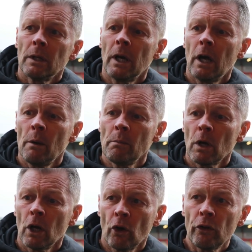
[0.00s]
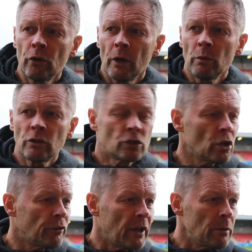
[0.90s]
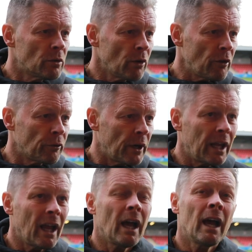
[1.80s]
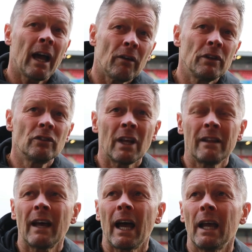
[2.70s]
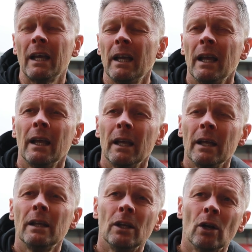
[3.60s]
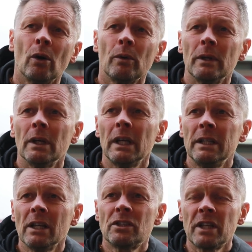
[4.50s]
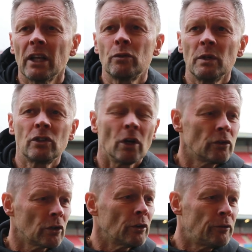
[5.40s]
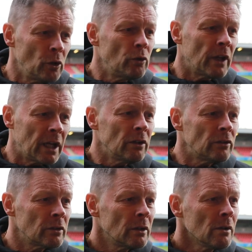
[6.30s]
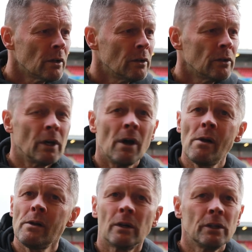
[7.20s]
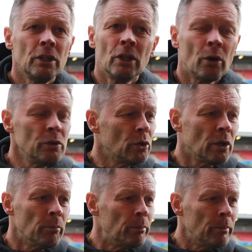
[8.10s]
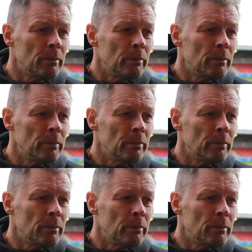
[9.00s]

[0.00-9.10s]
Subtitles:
and I thought it was a tough game to referee. Having said that, you know, he did stick to his guns on a few things that, you know, you can